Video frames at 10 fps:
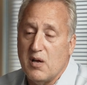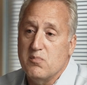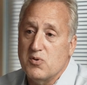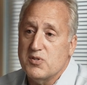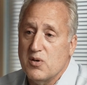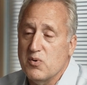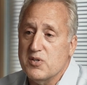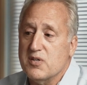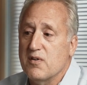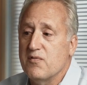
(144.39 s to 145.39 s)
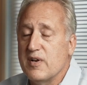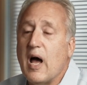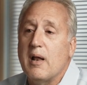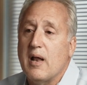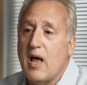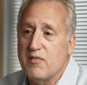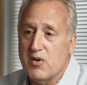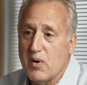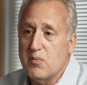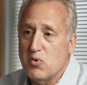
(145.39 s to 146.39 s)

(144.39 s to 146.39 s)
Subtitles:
most at risk of not having great